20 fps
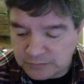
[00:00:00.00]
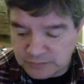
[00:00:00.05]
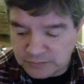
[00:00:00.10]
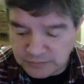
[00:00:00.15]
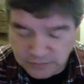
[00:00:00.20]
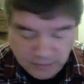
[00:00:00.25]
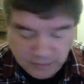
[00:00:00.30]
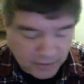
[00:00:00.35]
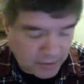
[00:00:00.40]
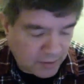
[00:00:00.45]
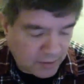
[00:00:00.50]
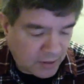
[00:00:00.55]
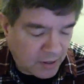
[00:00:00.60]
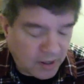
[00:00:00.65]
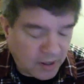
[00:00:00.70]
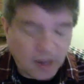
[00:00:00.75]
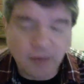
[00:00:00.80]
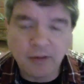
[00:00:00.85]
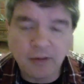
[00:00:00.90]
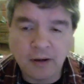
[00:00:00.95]
okay,
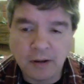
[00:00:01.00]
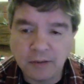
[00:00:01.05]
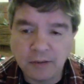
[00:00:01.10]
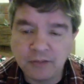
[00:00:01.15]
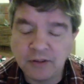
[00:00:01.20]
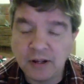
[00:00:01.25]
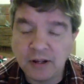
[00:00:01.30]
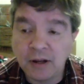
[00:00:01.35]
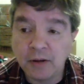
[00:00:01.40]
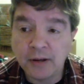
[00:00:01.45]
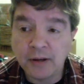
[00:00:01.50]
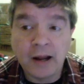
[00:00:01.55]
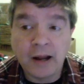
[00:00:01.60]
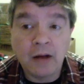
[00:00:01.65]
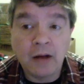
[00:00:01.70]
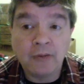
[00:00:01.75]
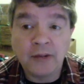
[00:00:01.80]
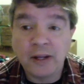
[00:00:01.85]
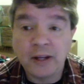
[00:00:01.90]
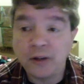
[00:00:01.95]
I say, okay, I'll
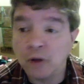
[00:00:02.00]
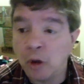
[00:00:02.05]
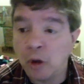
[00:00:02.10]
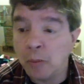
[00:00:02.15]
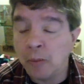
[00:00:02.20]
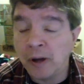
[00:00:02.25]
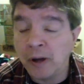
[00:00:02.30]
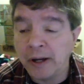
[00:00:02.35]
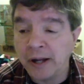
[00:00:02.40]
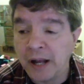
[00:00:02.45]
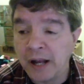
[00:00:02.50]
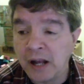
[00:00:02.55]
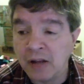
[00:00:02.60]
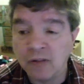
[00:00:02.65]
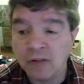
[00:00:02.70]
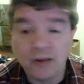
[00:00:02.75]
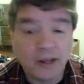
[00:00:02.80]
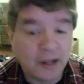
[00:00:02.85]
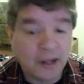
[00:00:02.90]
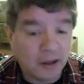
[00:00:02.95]
take no money out of
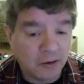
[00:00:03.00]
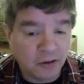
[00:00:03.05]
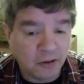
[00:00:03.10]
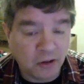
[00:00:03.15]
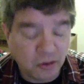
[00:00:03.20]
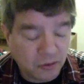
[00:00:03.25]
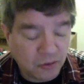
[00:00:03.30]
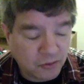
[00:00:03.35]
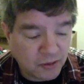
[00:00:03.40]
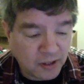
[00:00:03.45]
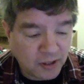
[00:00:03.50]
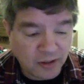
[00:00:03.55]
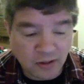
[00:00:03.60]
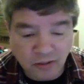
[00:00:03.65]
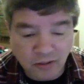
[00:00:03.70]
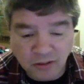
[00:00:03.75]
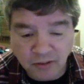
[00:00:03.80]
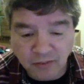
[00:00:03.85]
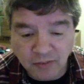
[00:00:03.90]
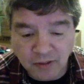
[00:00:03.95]
it. I'll just take the
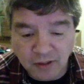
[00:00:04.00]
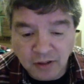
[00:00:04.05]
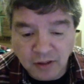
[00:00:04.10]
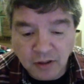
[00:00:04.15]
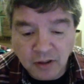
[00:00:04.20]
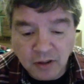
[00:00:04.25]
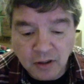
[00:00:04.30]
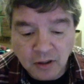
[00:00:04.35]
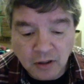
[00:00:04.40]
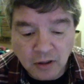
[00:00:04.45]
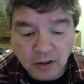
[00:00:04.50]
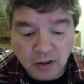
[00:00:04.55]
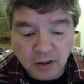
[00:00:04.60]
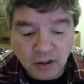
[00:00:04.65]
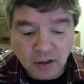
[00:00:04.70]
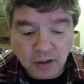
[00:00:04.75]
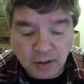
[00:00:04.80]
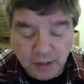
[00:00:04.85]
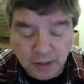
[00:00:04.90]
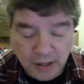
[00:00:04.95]
70,
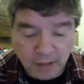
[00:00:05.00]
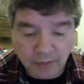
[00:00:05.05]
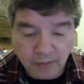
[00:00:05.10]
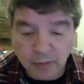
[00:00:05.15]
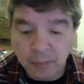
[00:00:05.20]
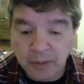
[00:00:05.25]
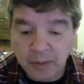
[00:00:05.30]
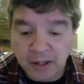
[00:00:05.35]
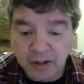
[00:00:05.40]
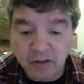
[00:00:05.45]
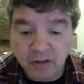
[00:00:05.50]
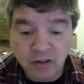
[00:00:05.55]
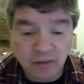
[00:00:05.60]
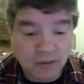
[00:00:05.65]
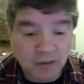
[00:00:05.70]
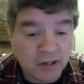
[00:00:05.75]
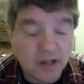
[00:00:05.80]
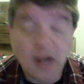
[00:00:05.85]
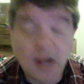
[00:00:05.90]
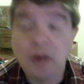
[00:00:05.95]
have them pay the
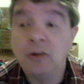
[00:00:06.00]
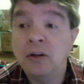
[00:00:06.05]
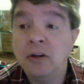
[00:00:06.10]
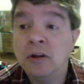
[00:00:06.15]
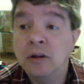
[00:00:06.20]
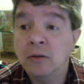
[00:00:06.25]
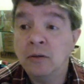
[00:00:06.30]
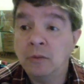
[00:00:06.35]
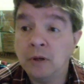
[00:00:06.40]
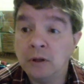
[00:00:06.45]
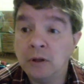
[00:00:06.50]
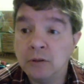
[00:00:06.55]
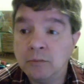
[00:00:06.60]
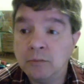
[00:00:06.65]
$70. Well,